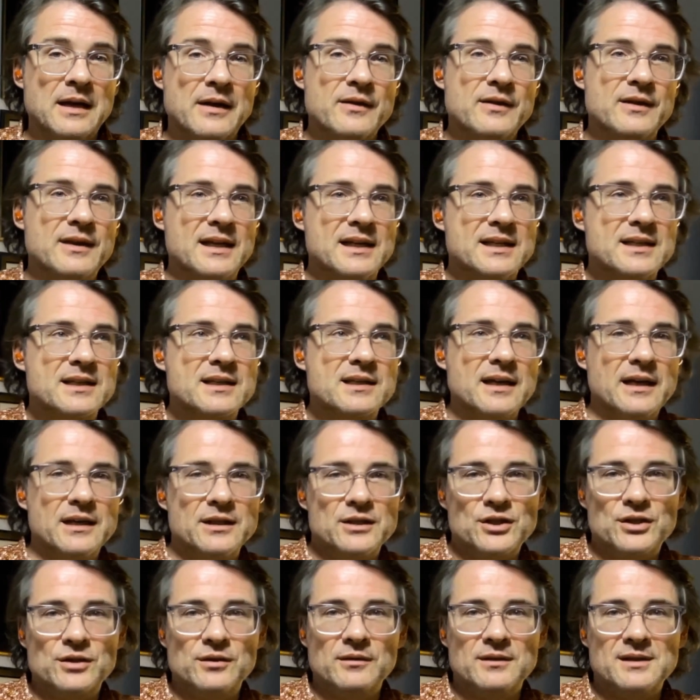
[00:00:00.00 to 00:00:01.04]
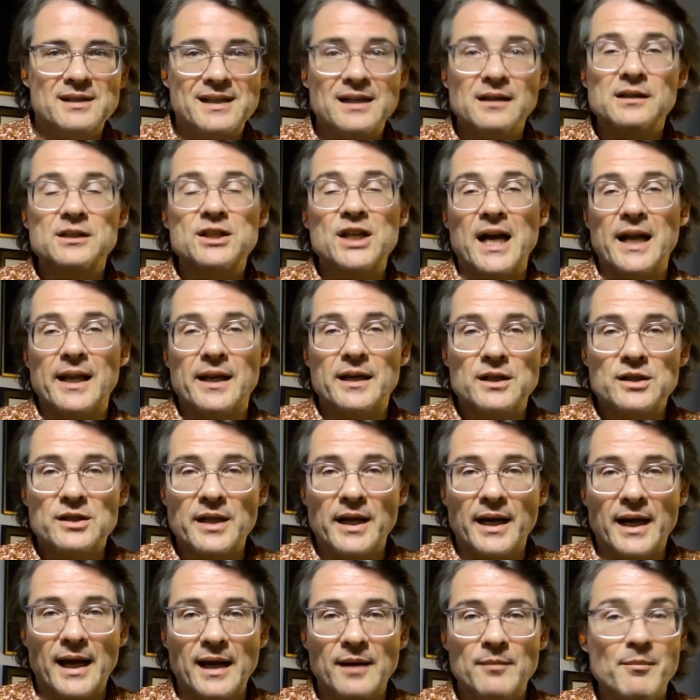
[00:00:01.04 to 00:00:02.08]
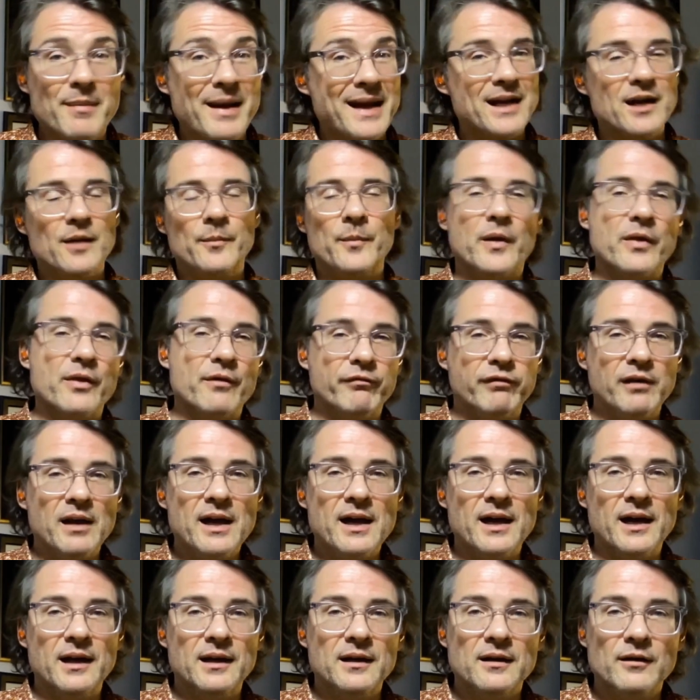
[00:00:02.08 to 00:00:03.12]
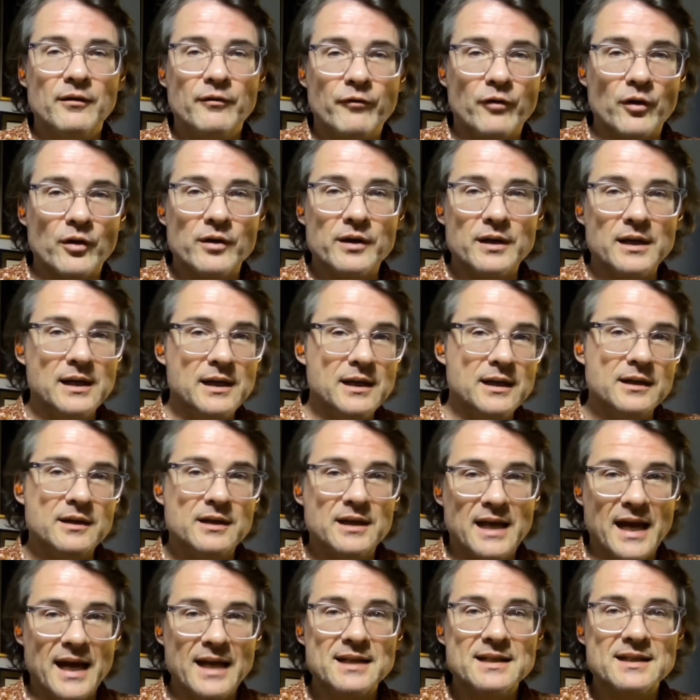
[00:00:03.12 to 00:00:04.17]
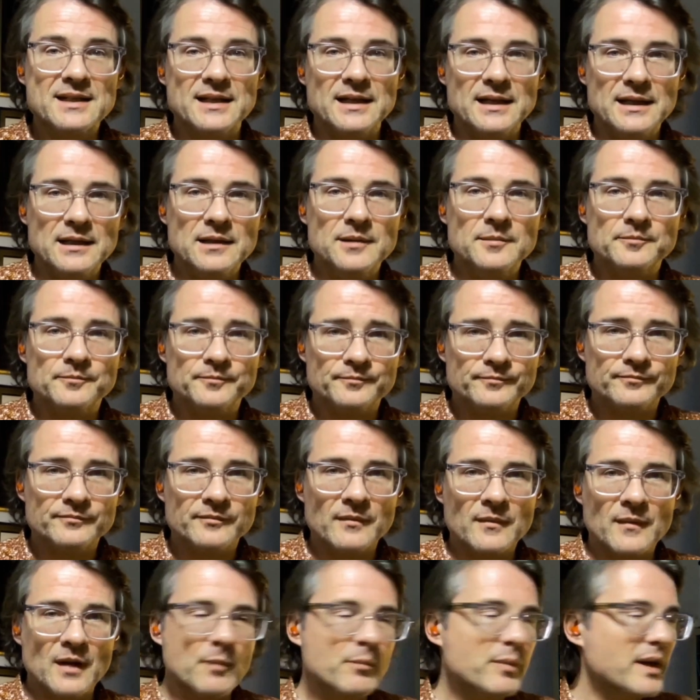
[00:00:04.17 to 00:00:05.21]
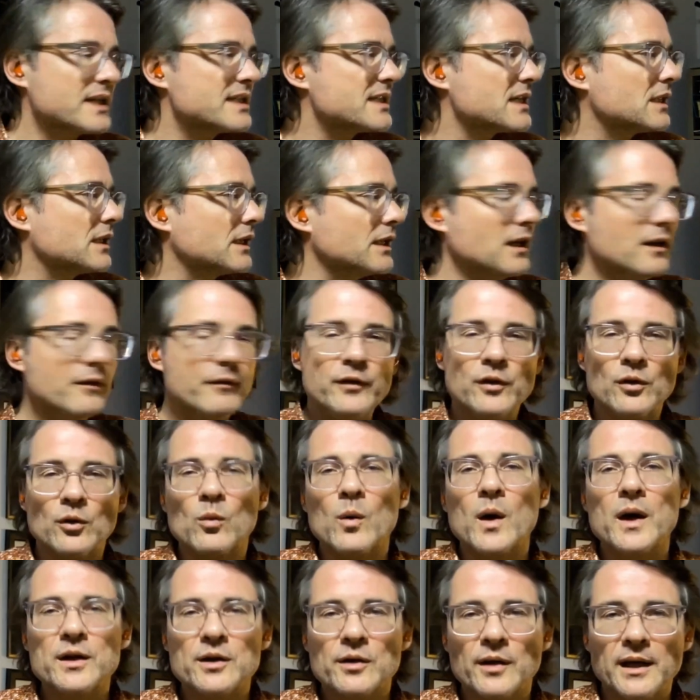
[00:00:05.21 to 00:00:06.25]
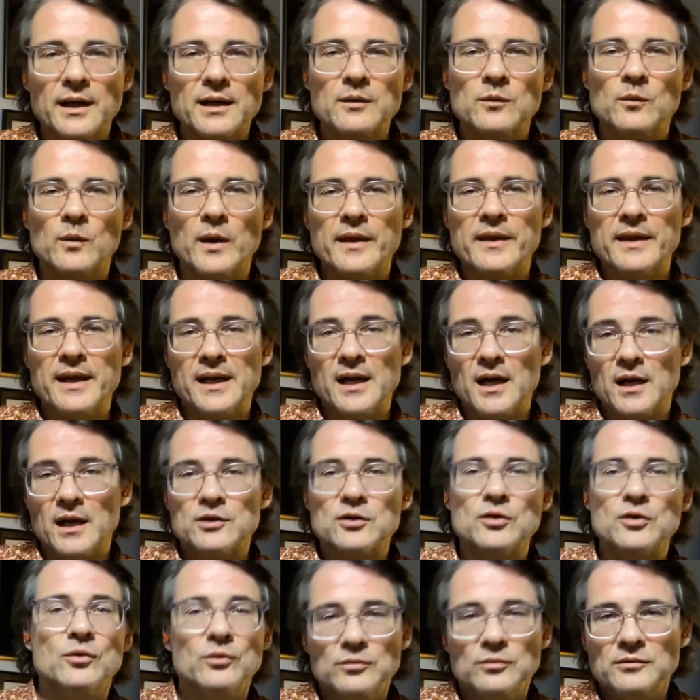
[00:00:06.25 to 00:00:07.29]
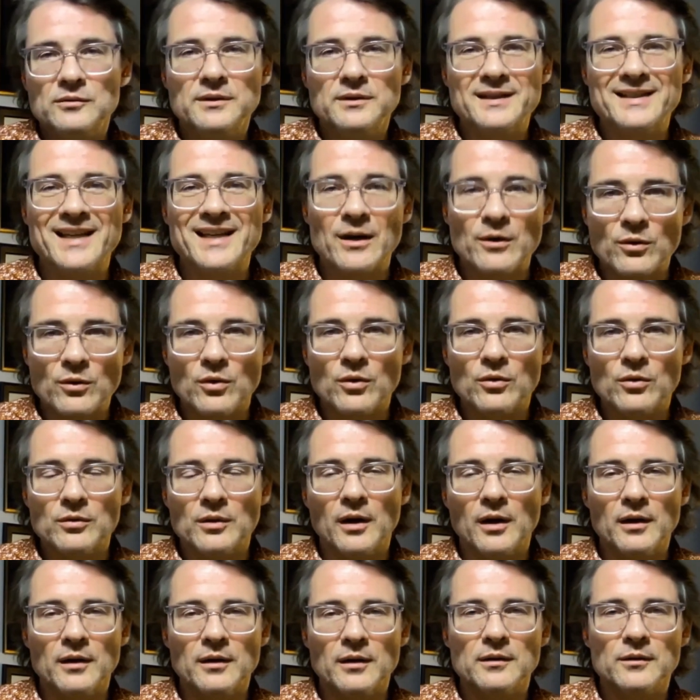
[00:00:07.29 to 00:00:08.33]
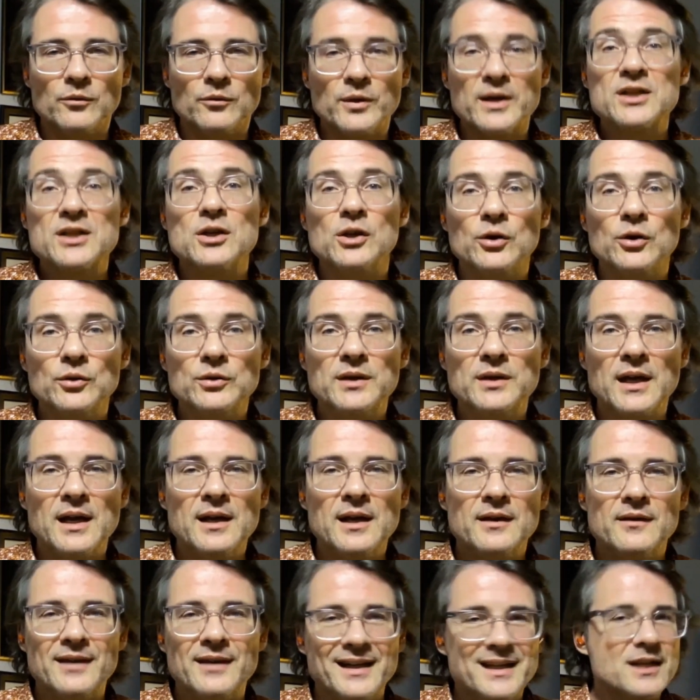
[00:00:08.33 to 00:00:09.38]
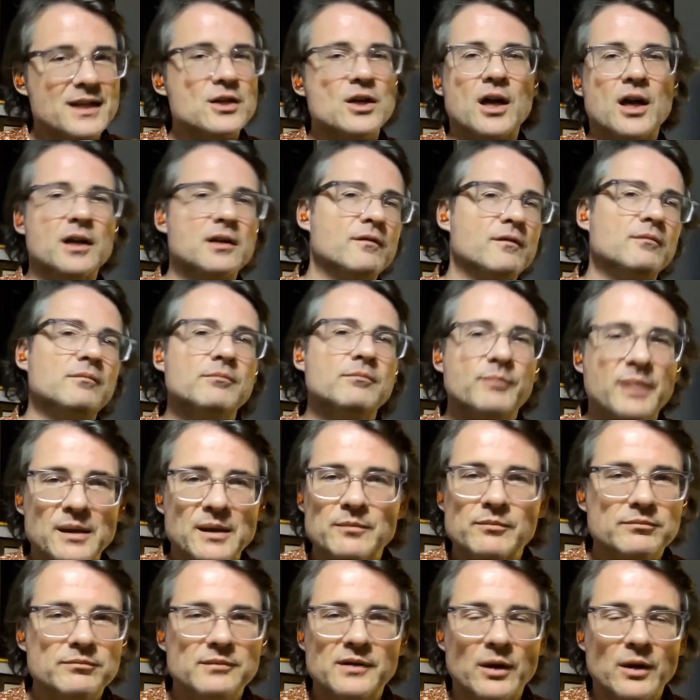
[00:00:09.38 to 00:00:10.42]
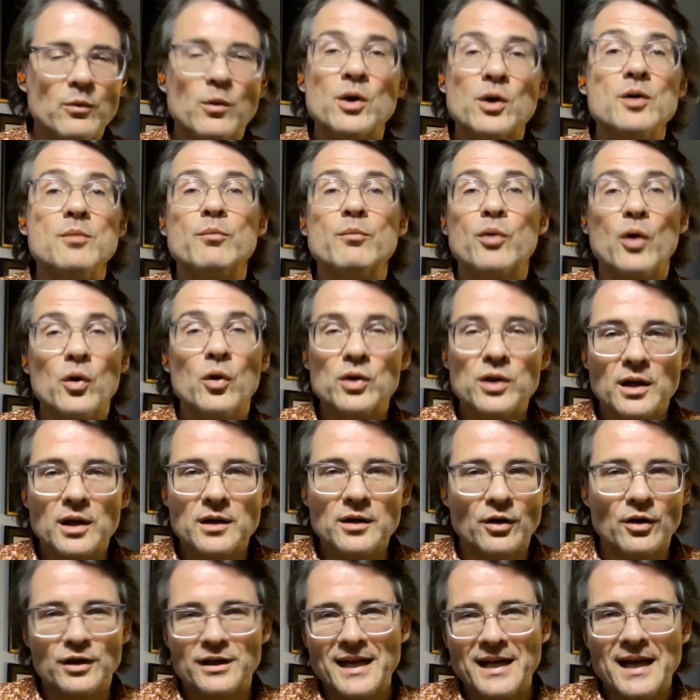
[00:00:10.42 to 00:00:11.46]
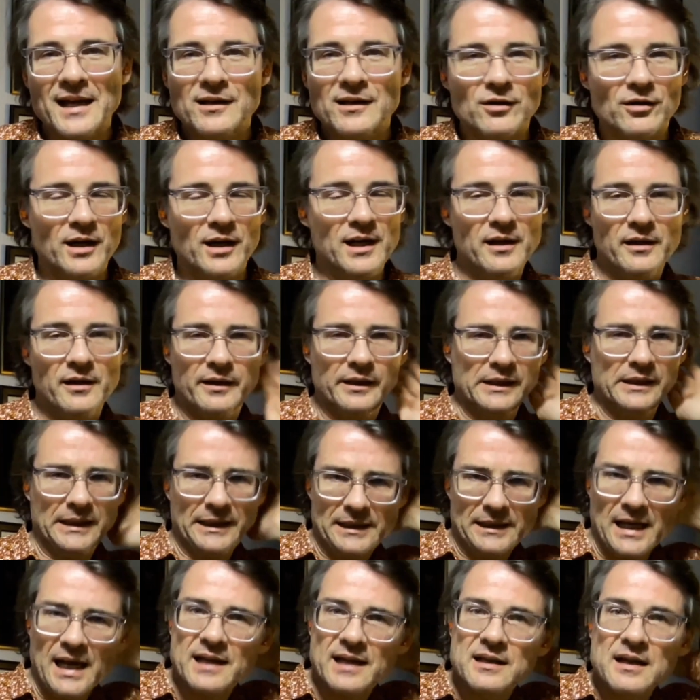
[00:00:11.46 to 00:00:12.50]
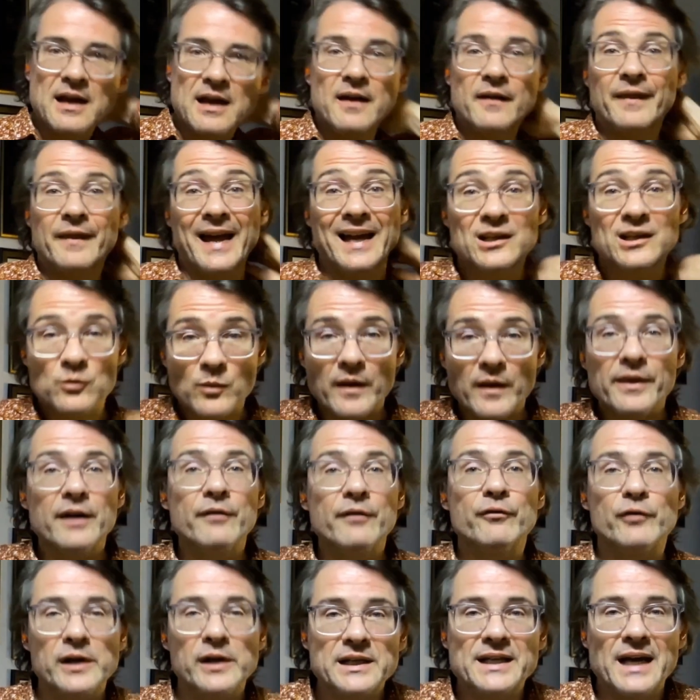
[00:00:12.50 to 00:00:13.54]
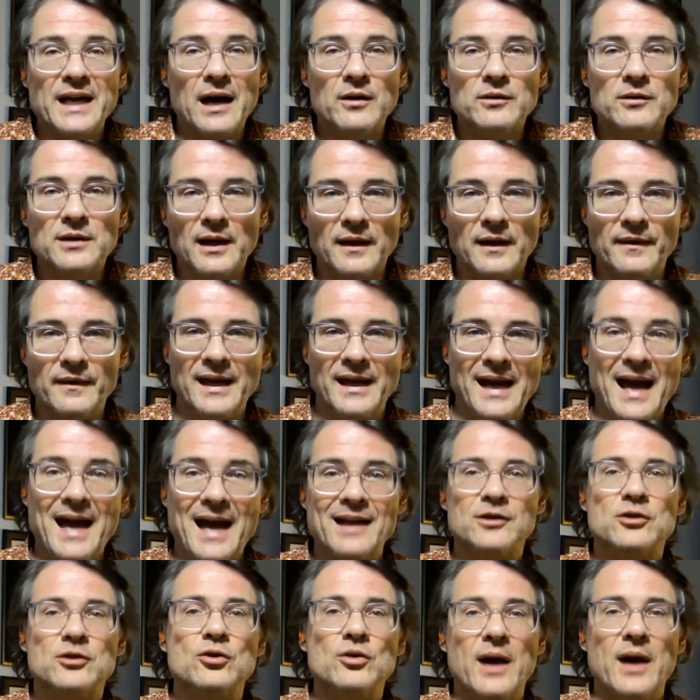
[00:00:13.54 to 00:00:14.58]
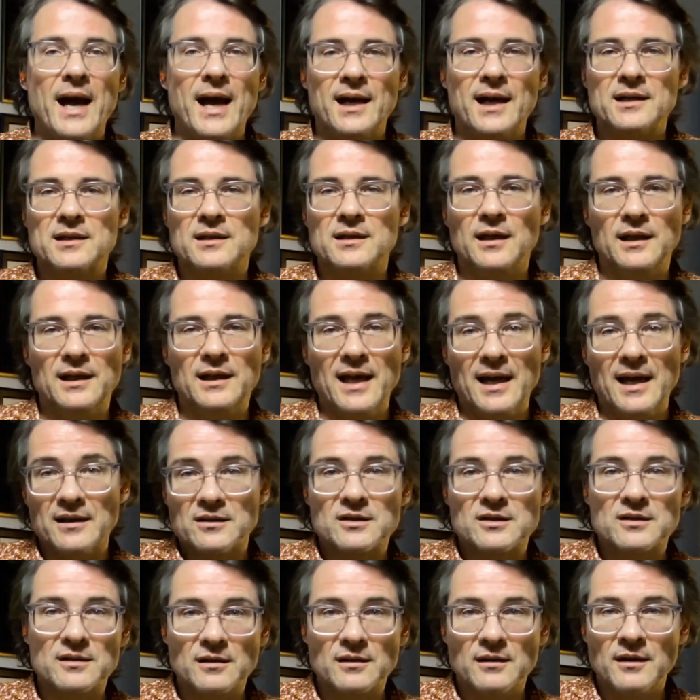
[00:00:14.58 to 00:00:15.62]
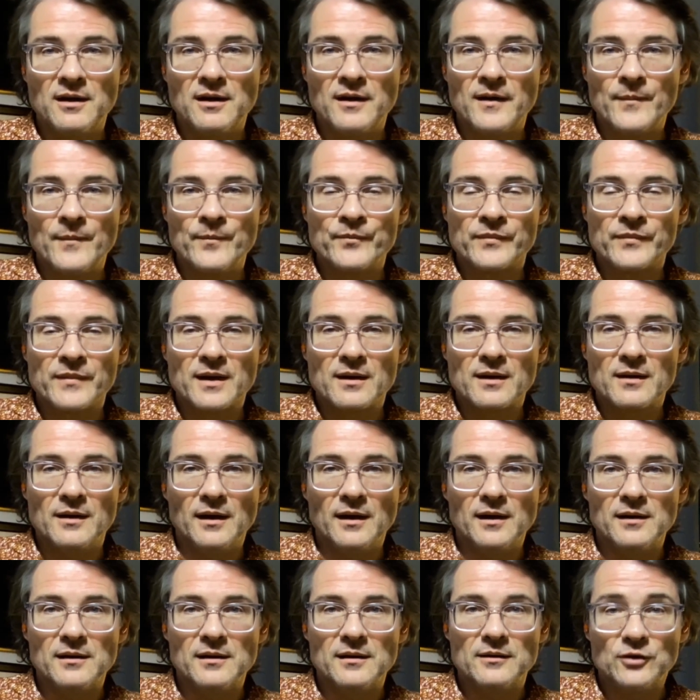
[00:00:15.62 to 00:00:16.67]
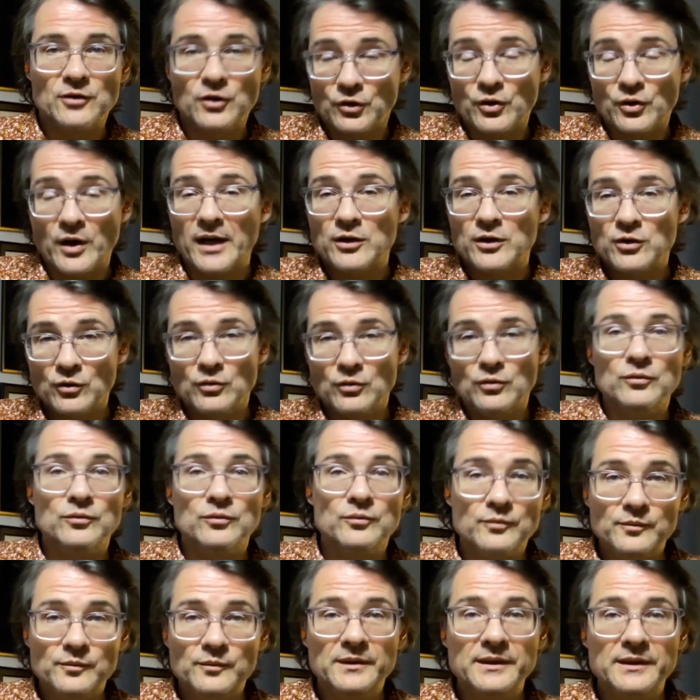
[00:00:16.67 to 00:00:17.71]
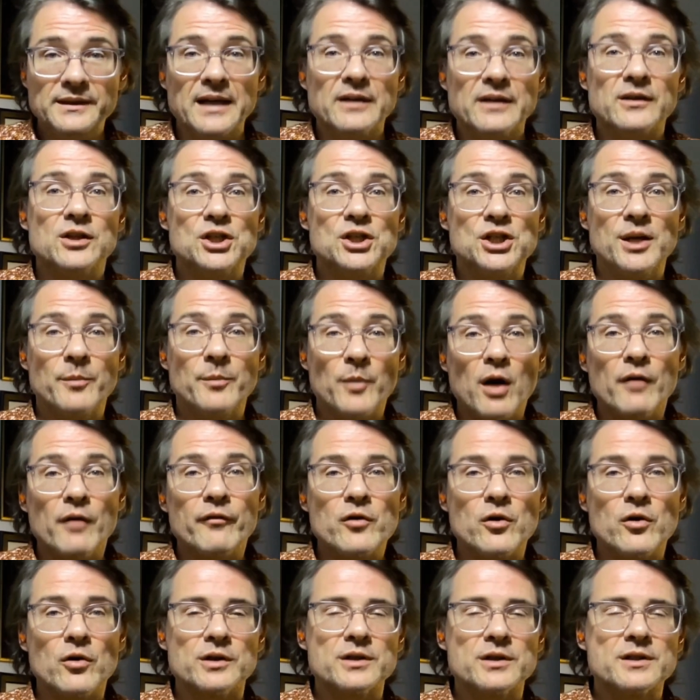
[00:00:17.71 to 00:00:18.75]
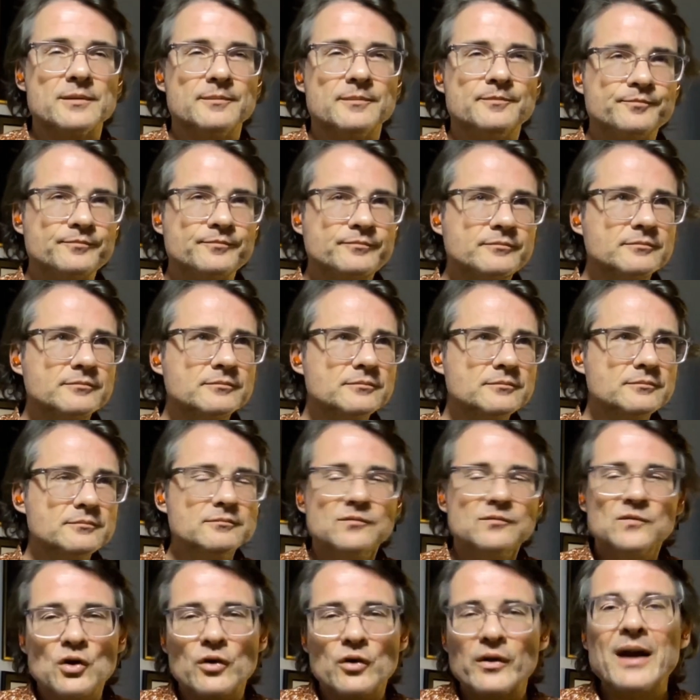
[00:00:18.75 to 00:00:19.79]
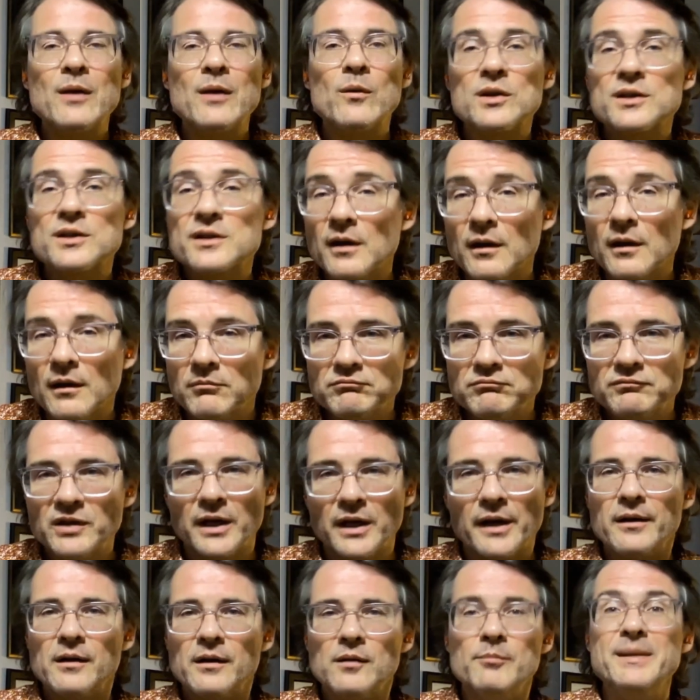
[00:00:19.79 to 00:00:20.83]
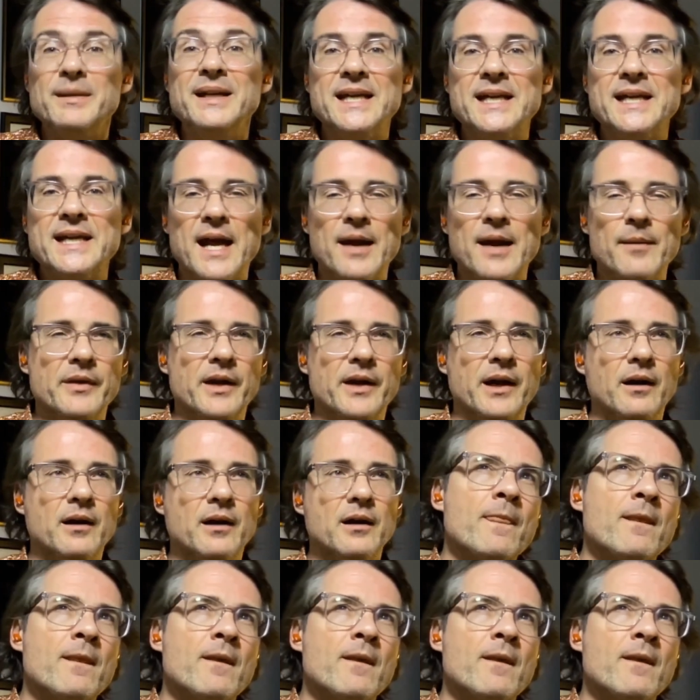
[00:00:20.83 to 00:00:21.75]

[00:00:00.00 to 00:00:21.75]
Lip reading: This skill challenge that I made up on the fly for the end scene, basically, if you're wondering, when they got to 0 resolute, they weren't broken or dead or anything like that. That's when they freaked out and they had to act against to try to get the ship off course. So that was the little mini game there.